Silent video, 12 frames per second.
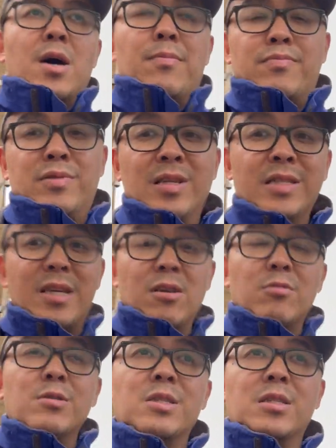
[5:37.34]
Blood
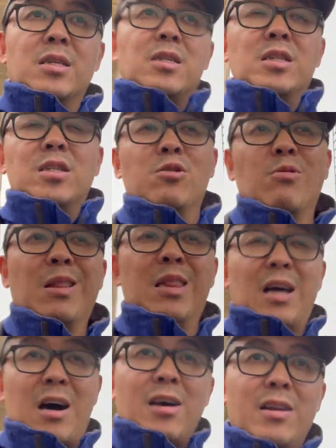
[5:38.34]
tells you a
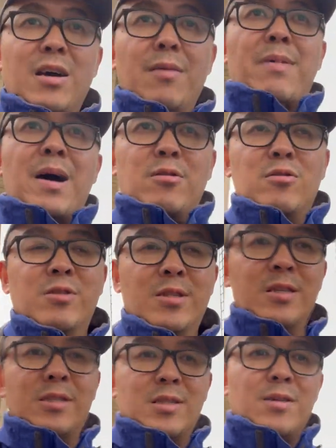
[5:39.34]
lot about your
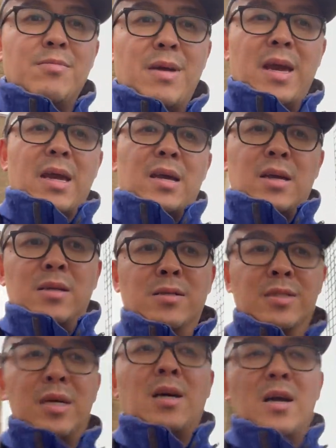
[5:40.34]
system,
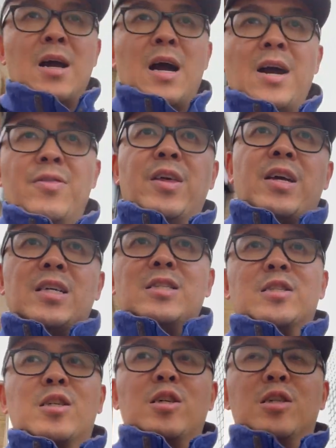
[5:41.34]
and I think
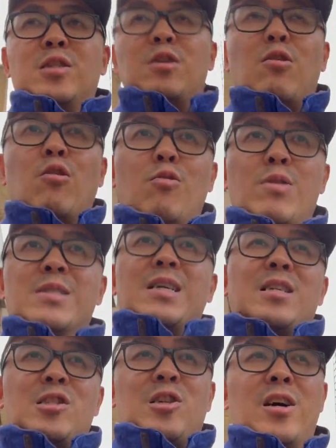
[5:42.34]
it's good to always
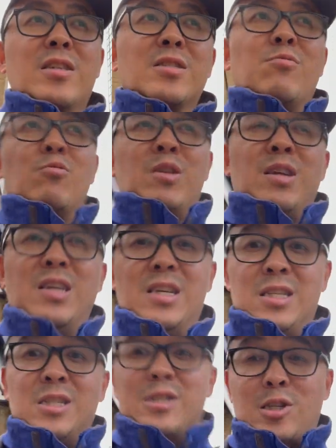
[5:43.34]
get checked when it
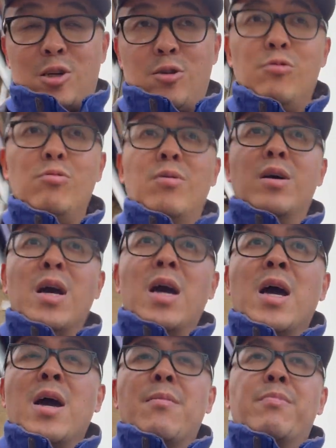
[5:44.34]
is due,
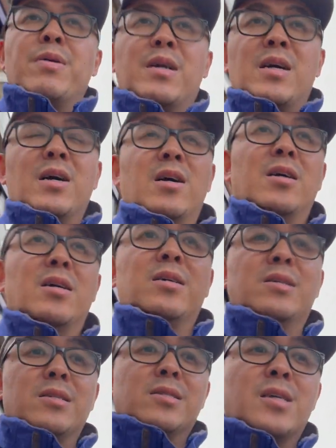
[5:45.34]

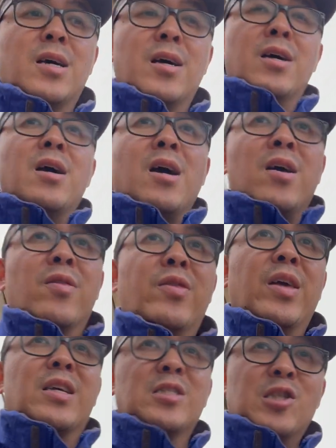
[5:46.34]
because
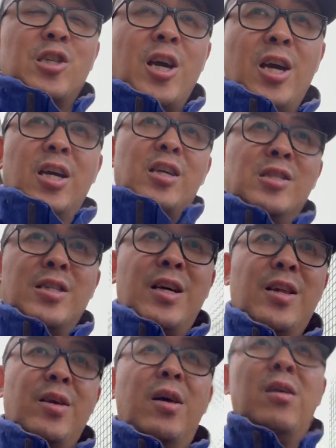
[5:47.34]
things change
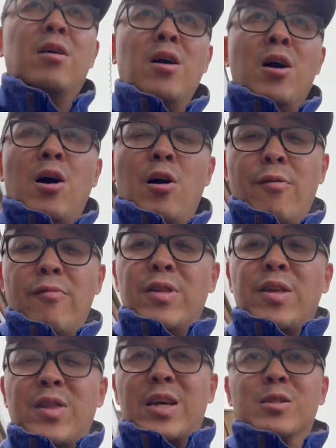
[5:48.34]
and hopefully
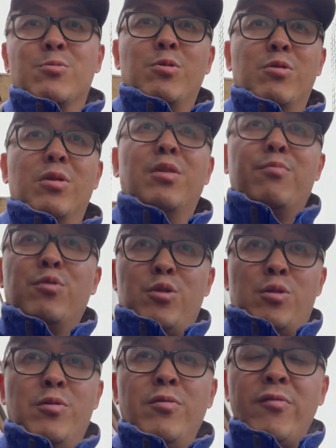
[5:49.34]
things will
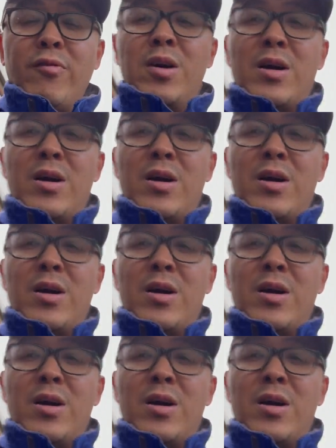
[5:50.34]
improve.